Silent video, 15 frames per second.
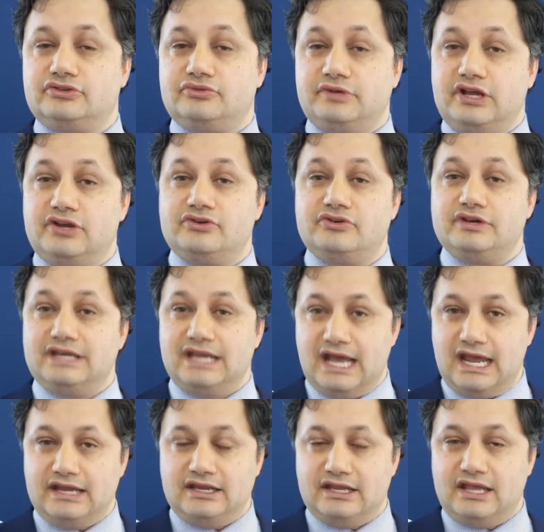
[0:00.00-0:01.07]

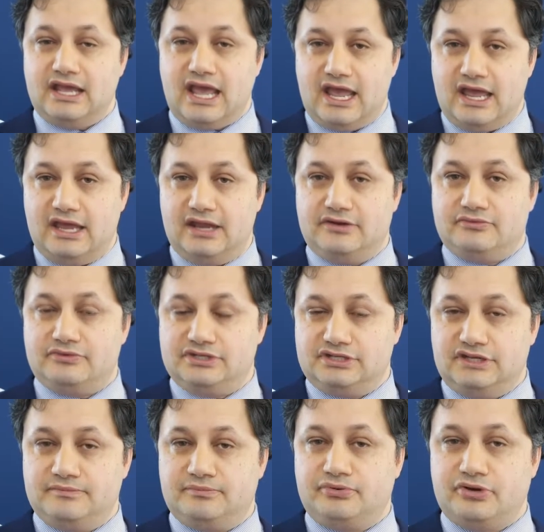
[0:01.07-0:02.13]
390 had
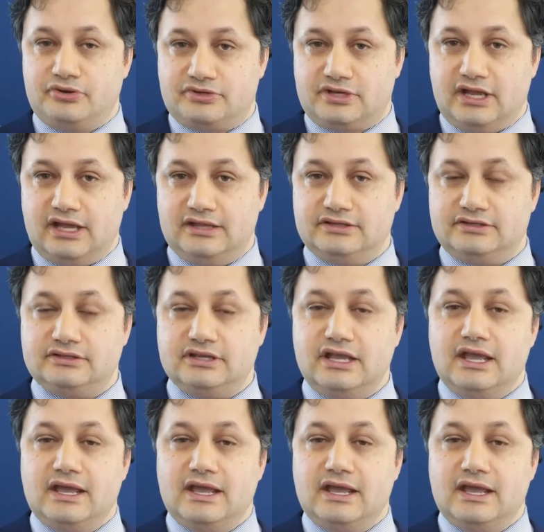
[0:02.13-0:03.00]
received protons.